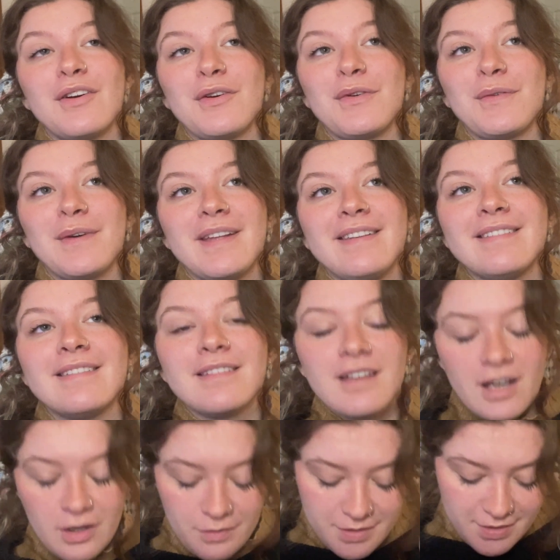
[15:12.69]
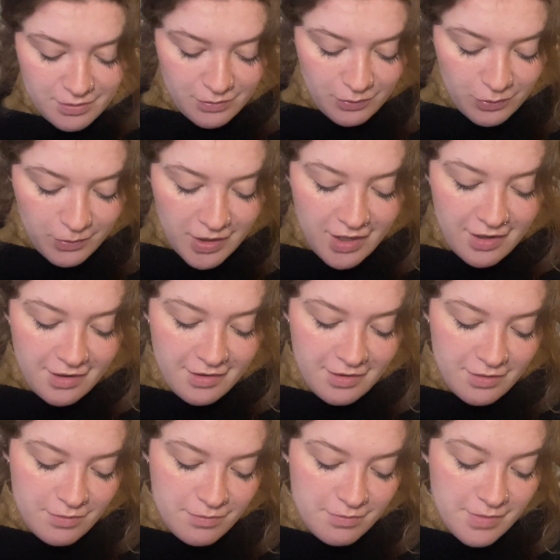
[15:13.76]
when I was in Norway,
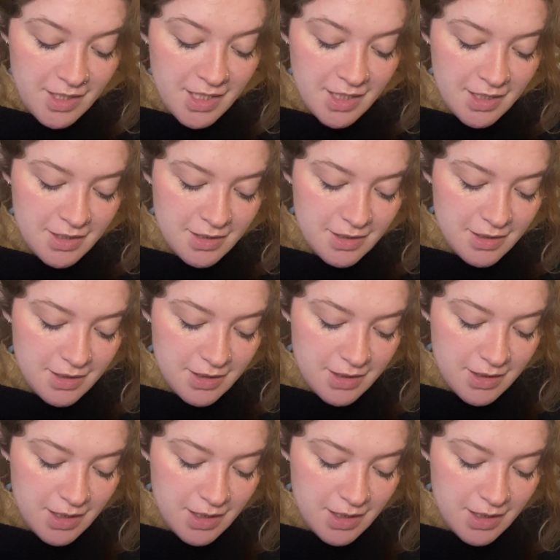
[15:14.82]
me and